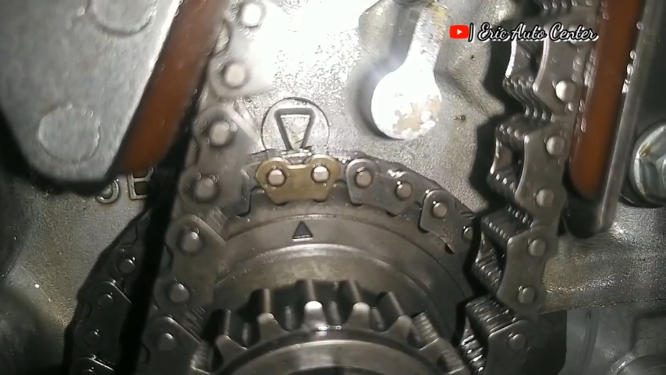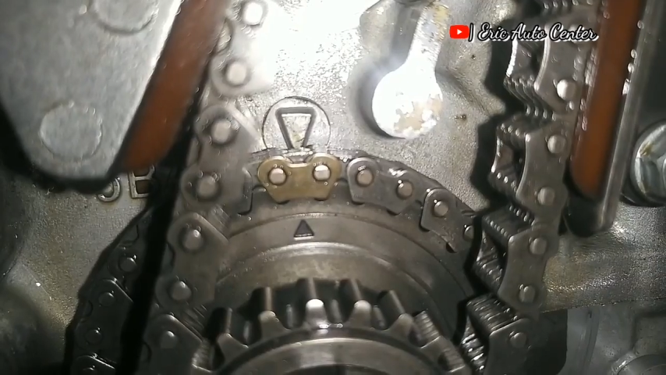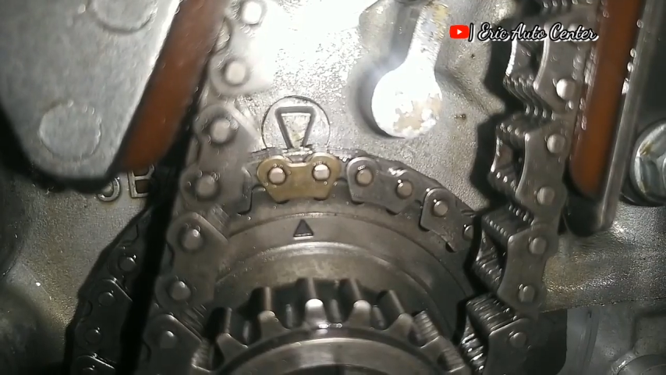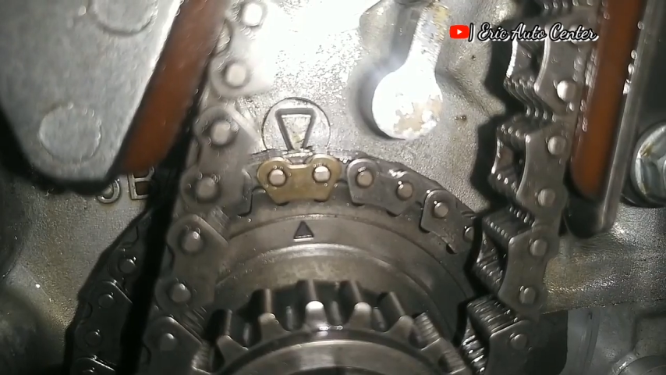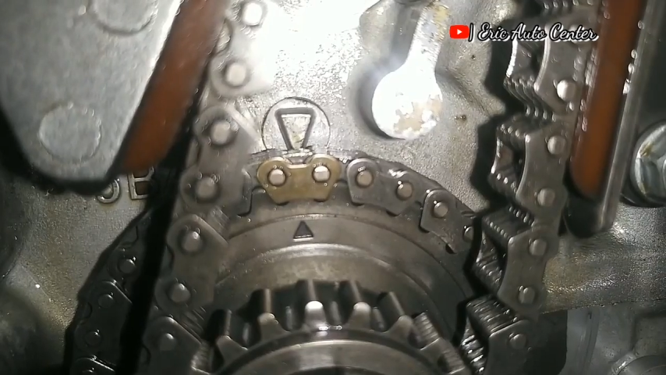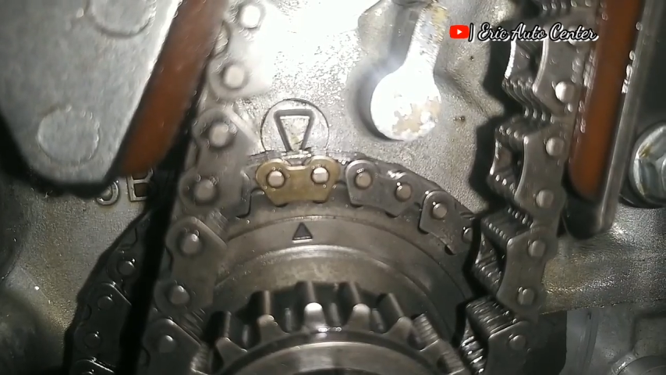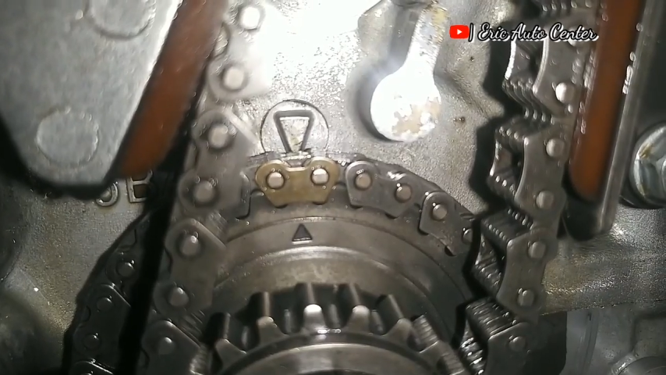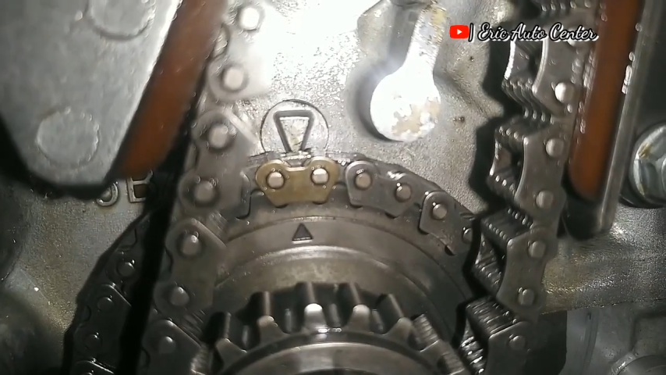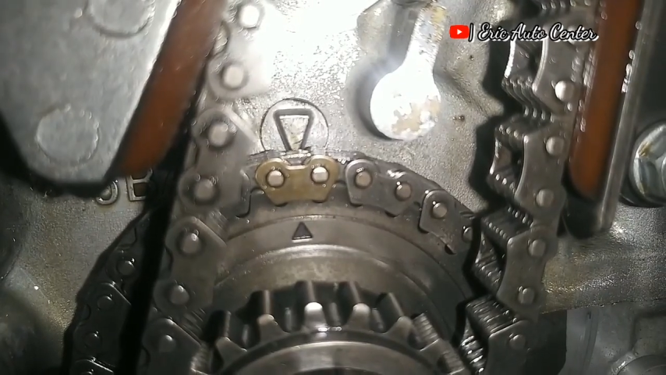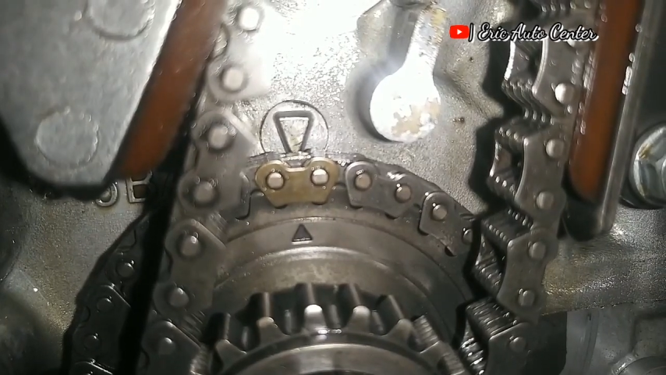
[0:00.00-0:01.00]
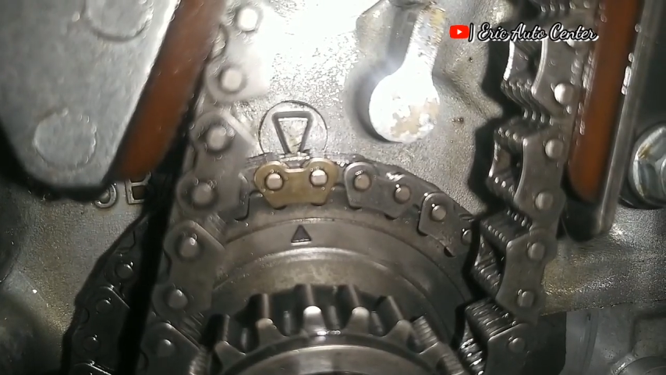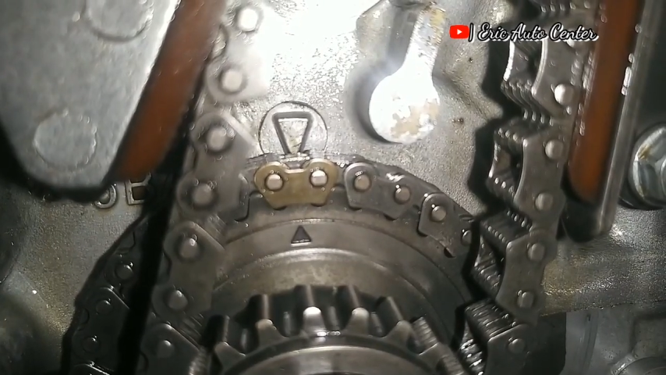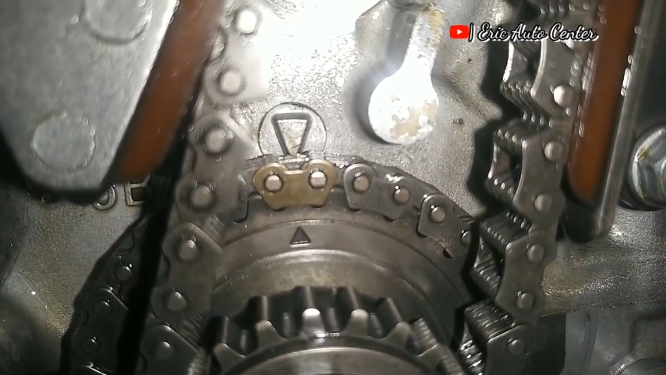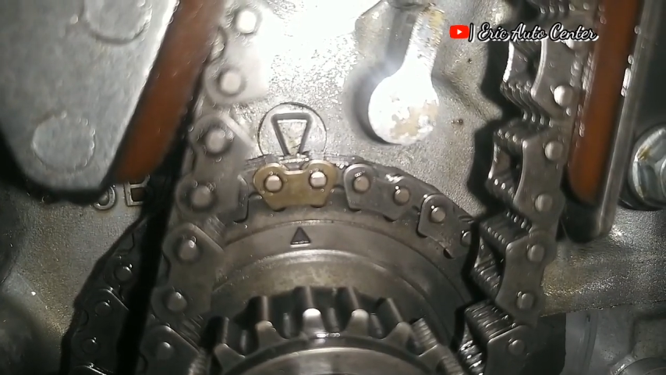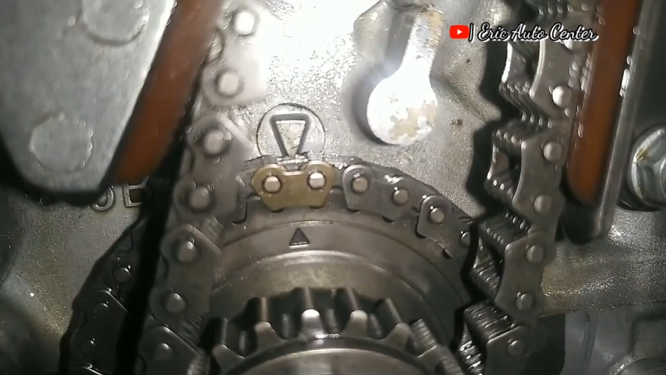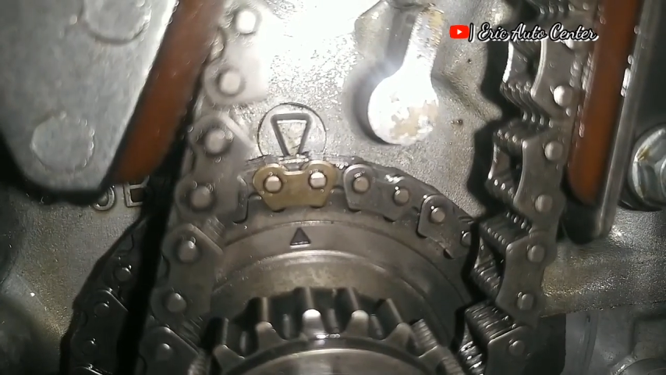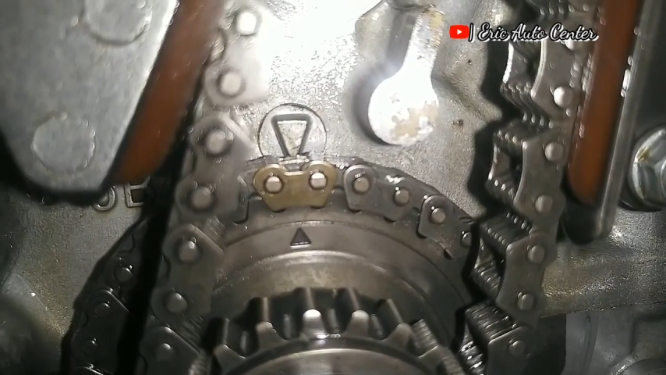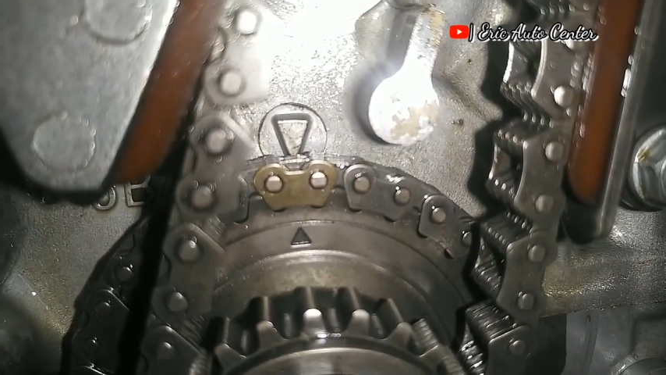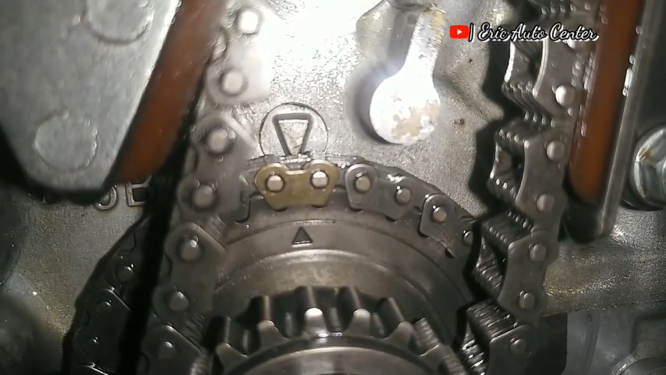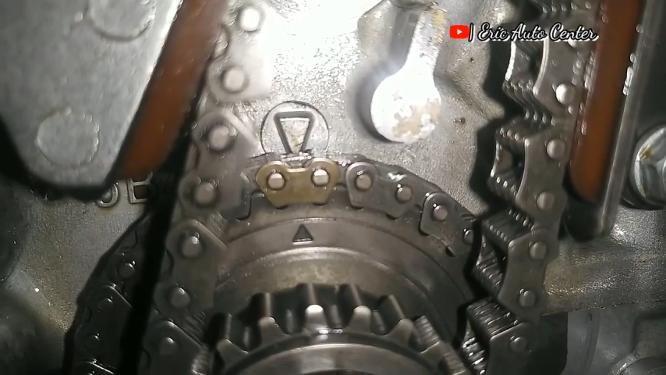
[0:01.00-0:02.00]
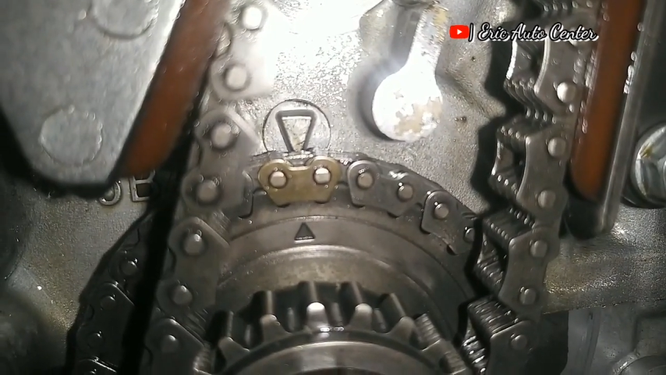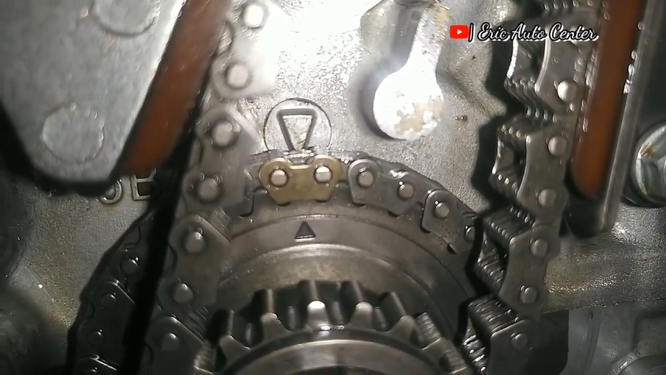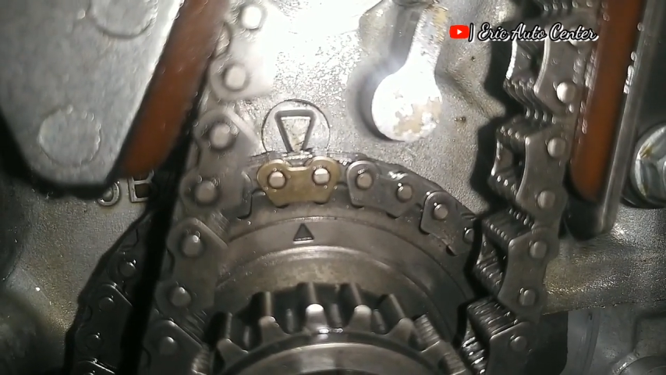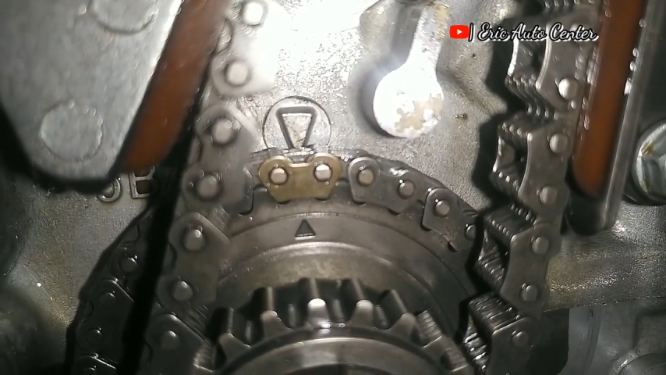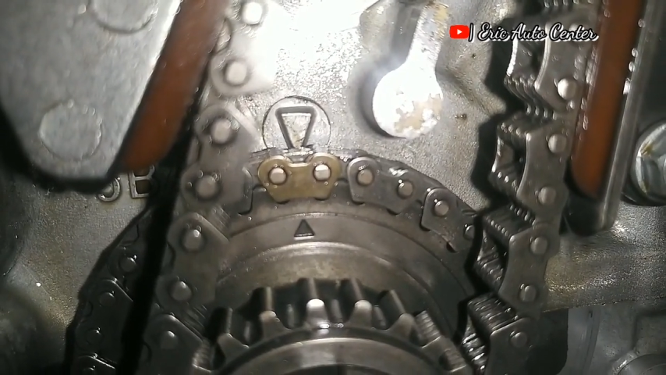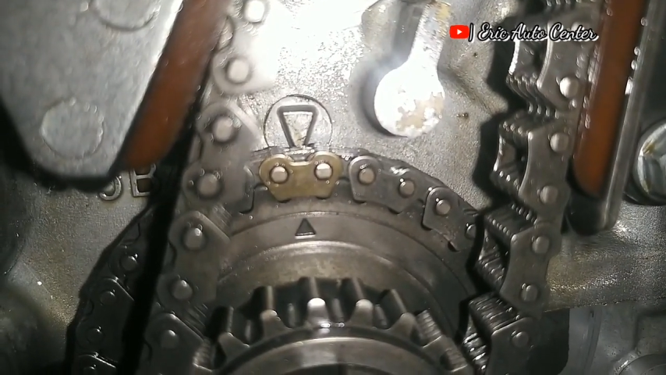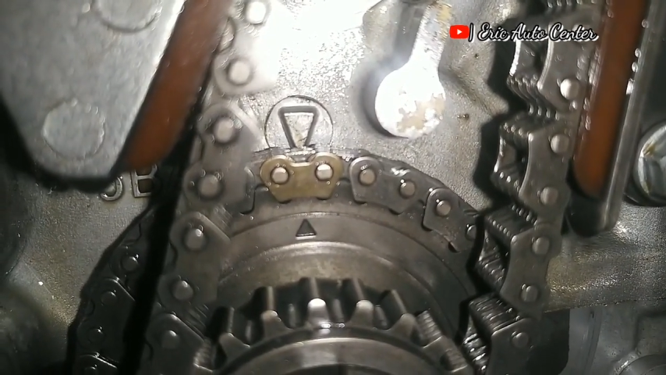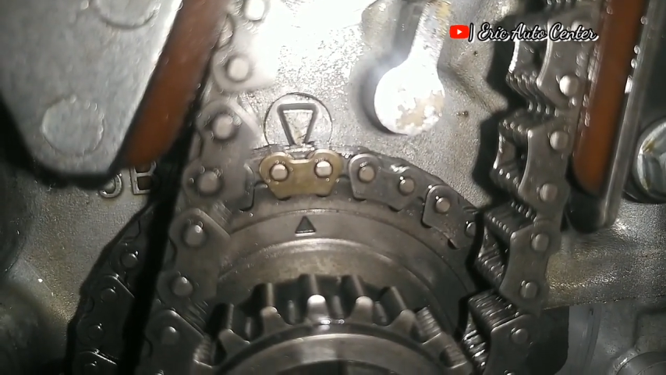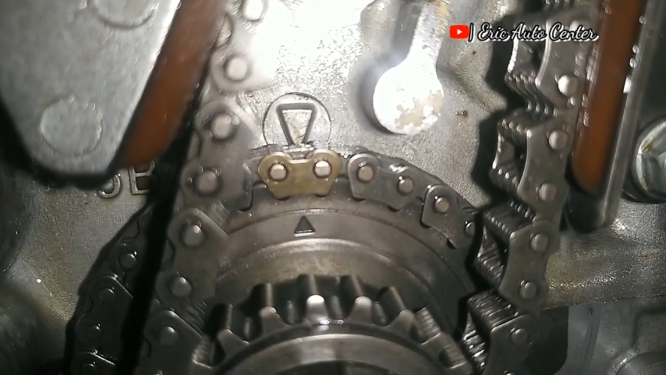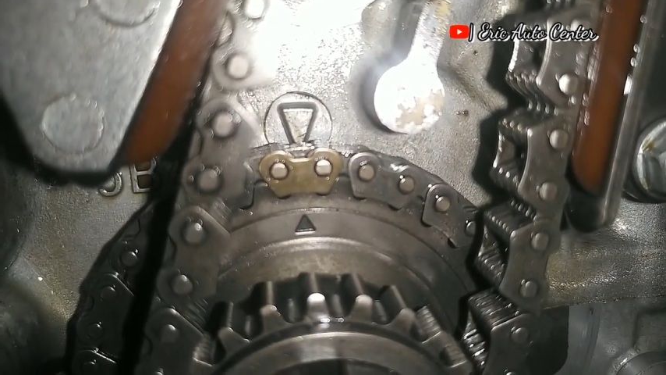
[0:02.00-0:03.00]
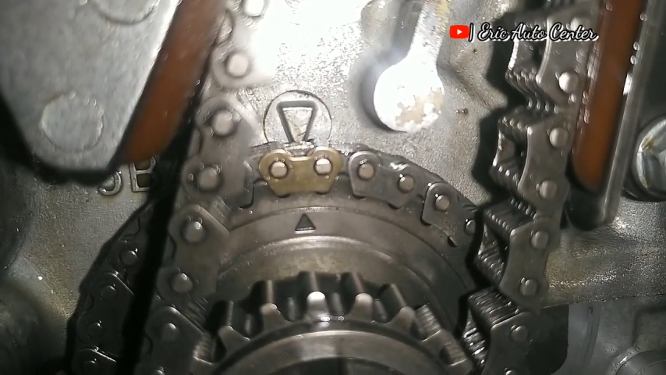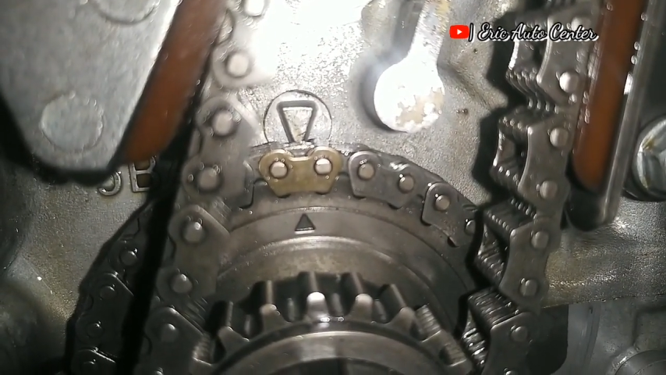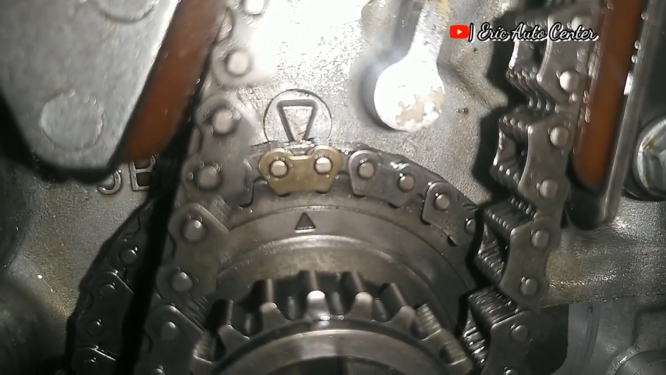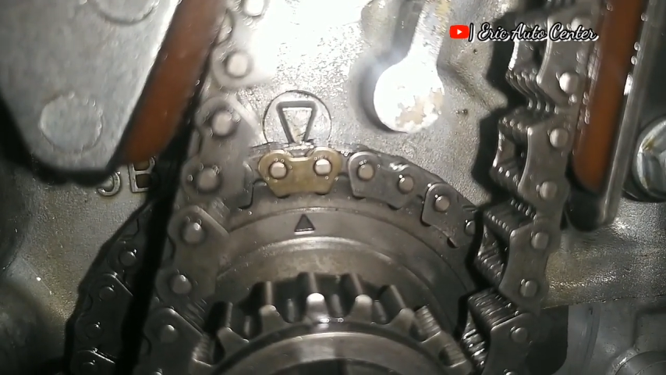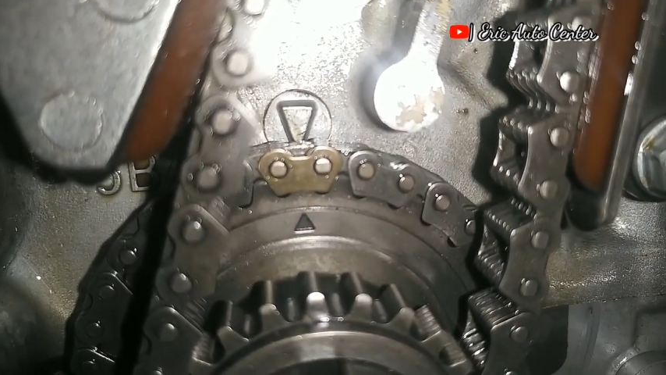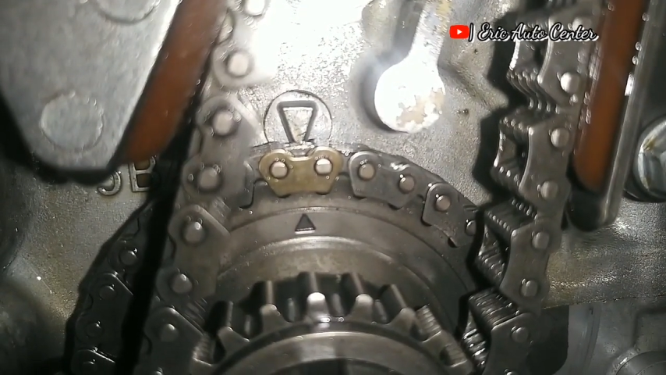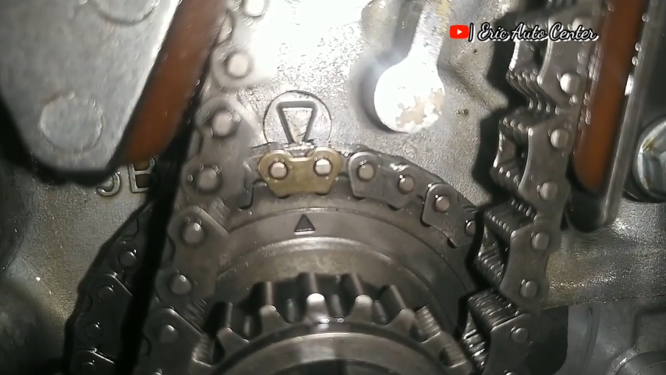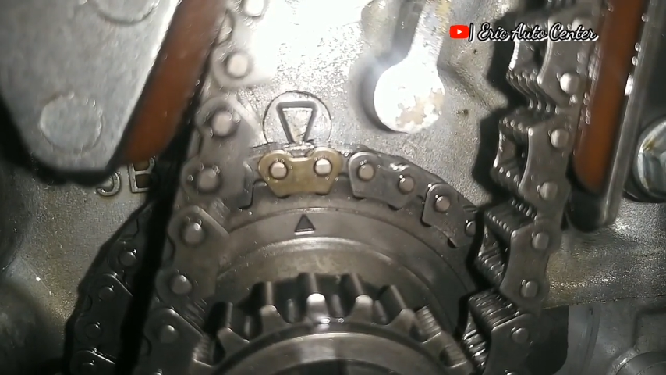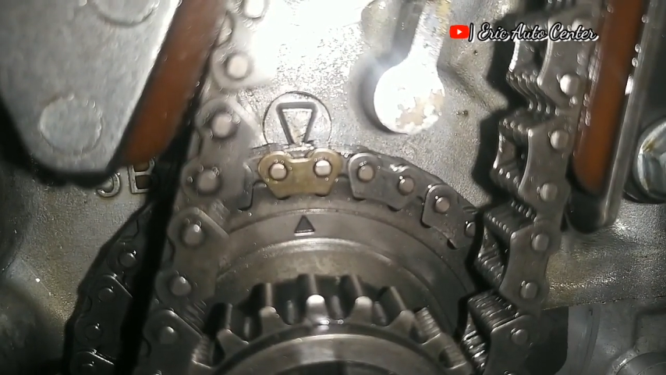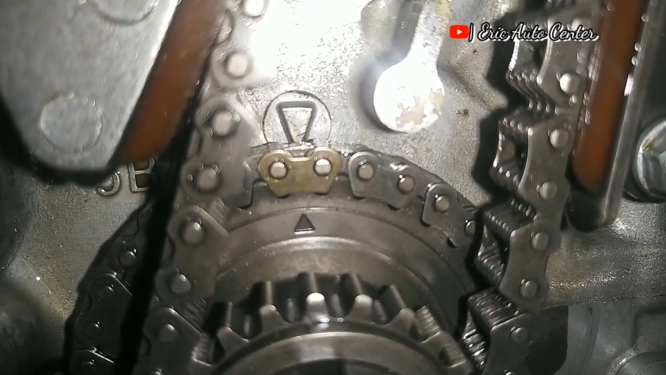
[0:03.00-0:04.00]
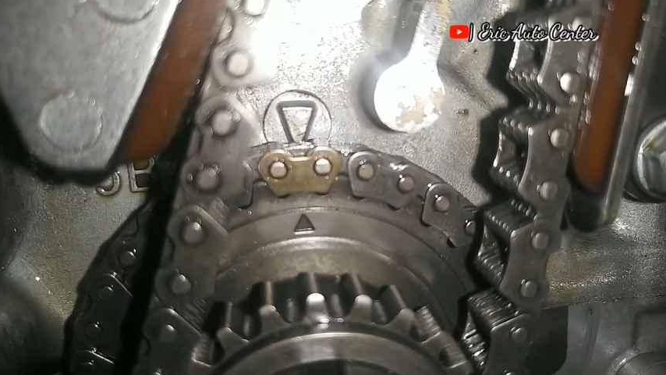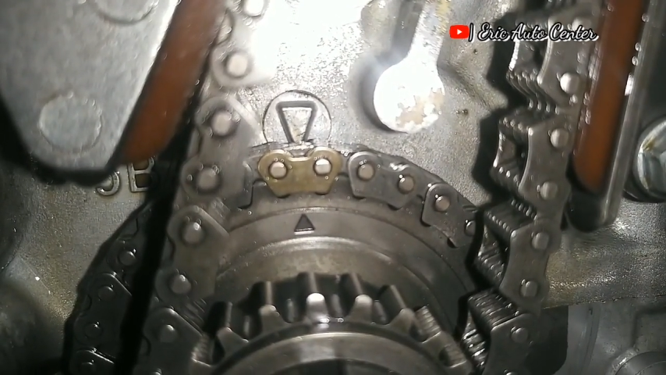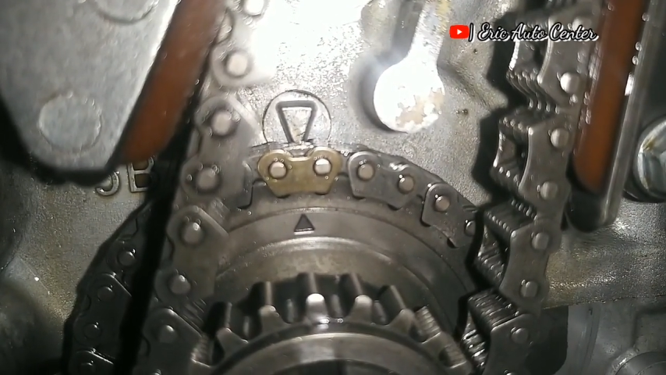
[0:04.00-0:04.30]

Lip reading: (no speaker visible)